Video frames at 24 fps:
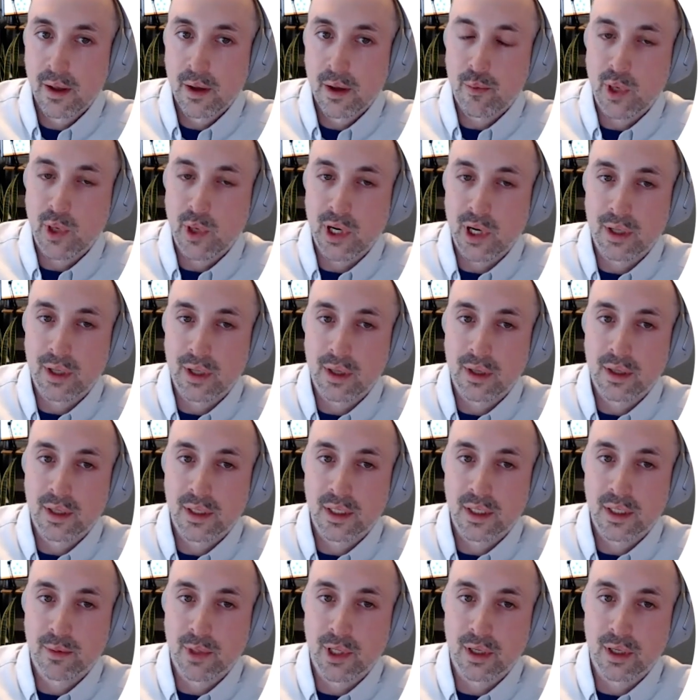But
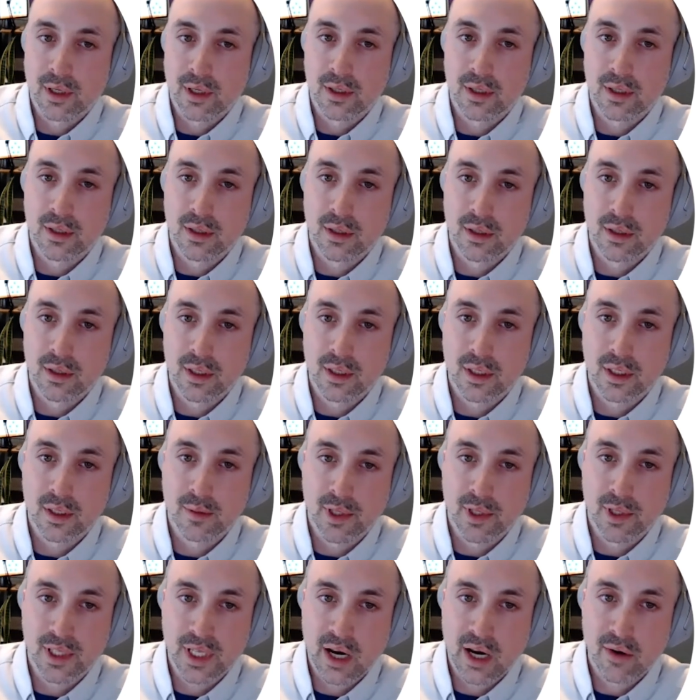some of the
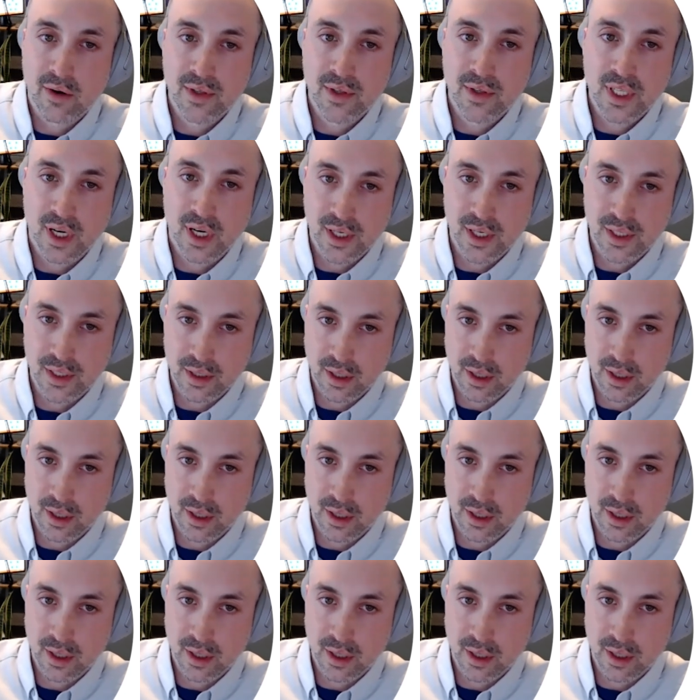downsides